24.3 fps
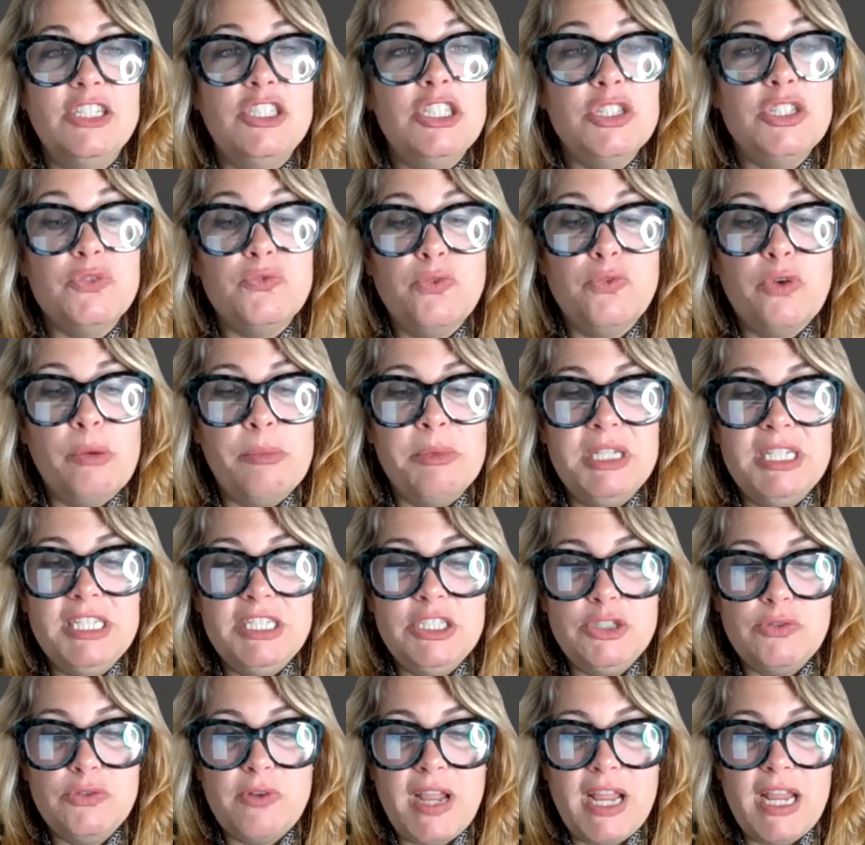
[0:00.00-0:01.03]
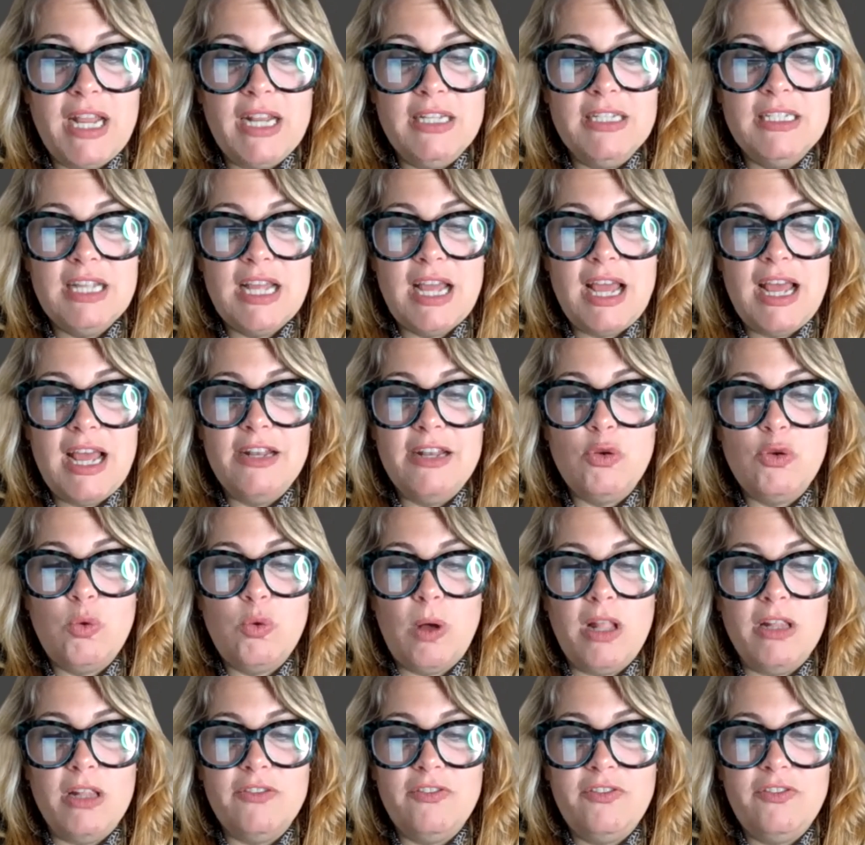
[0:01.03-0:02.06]
She's formally trained and
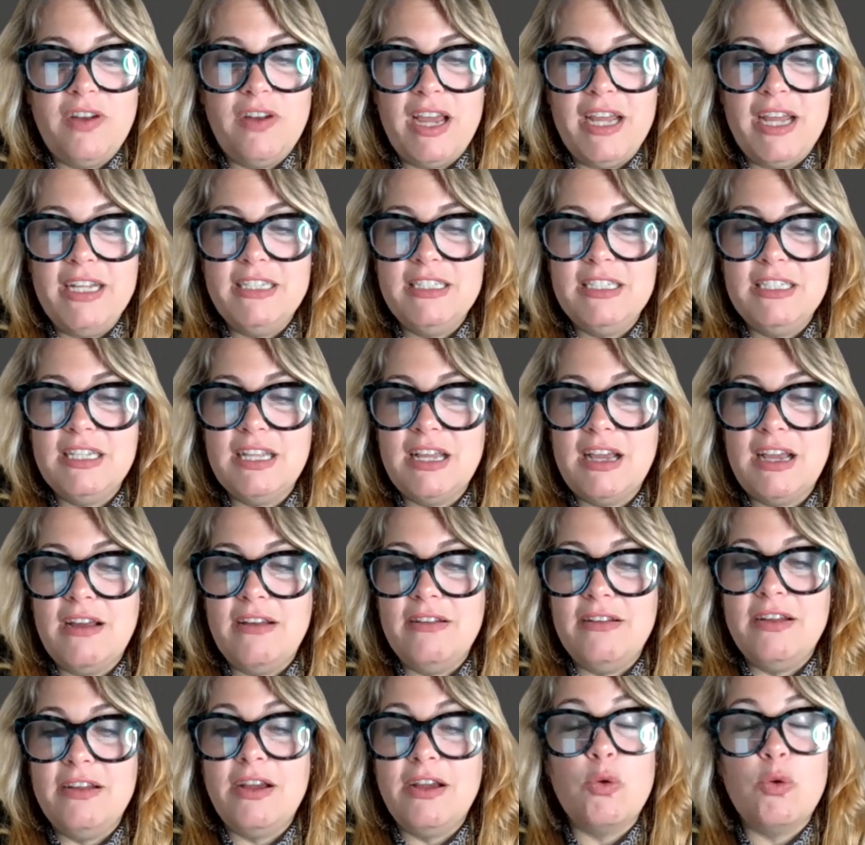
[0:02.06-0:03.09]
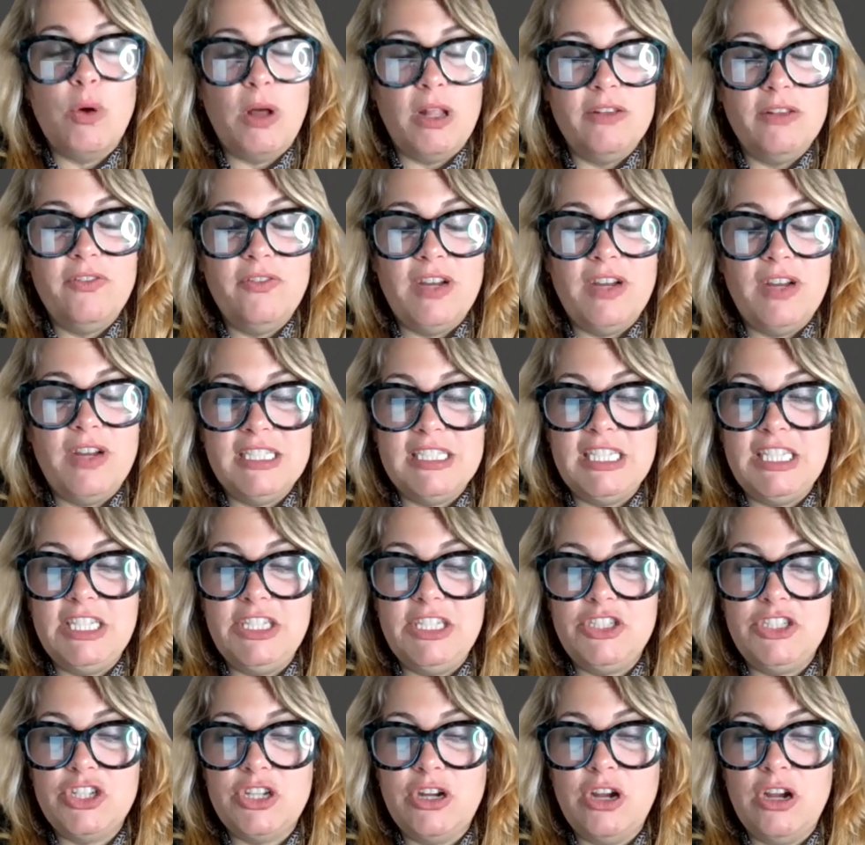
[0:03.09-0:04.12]
qualified, uh, a qualified
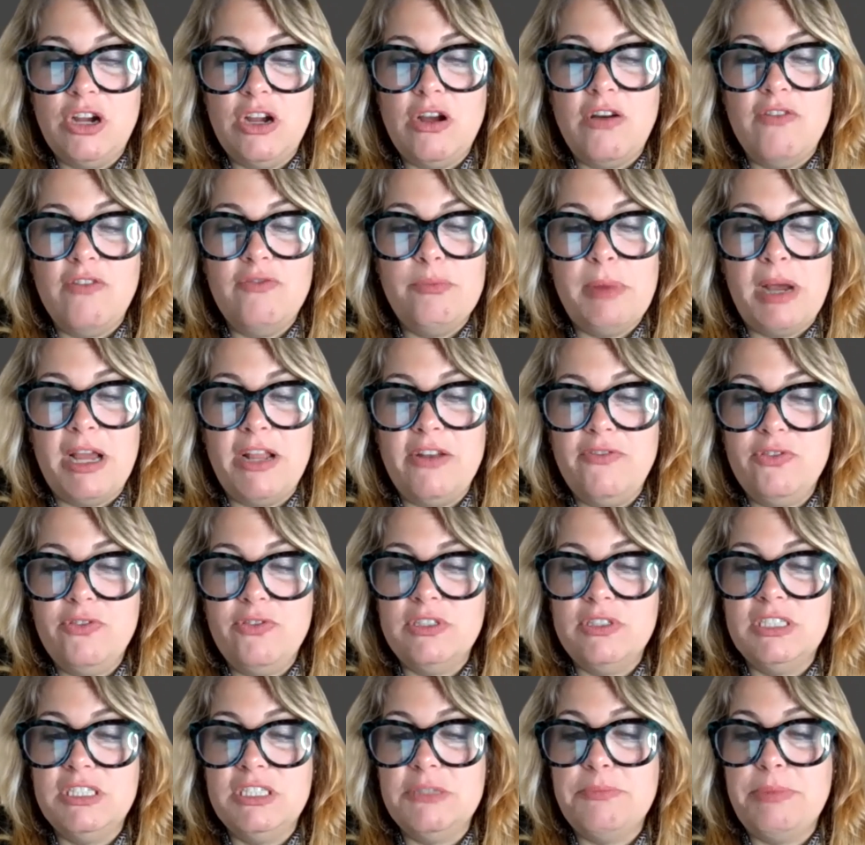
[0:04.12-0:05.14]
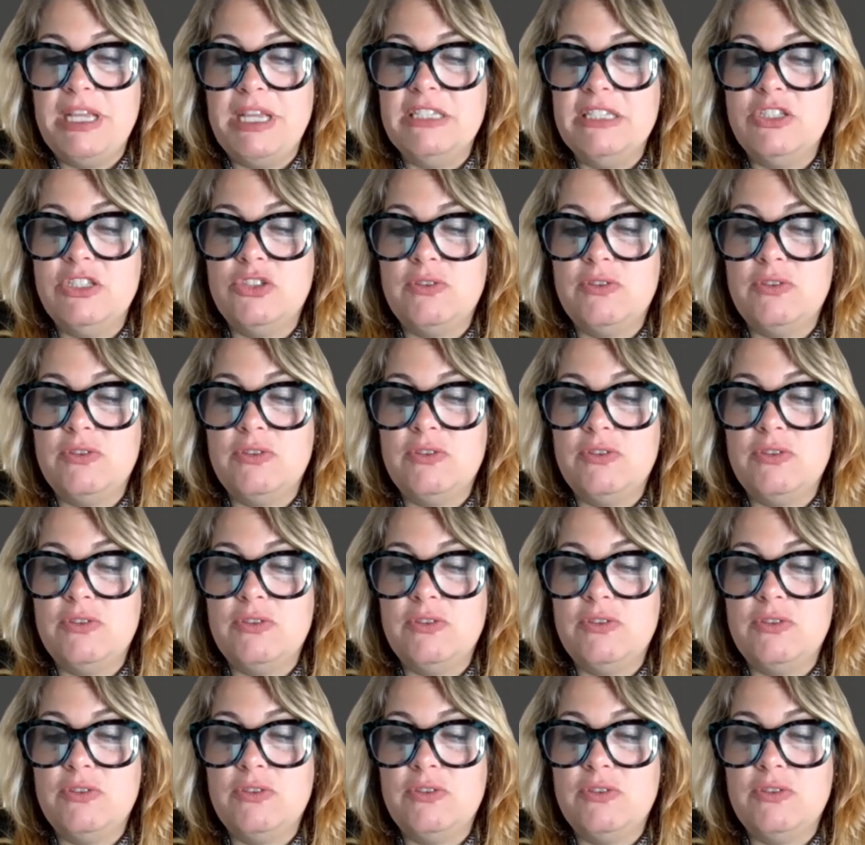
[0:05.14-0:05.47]
teacher of mindfulness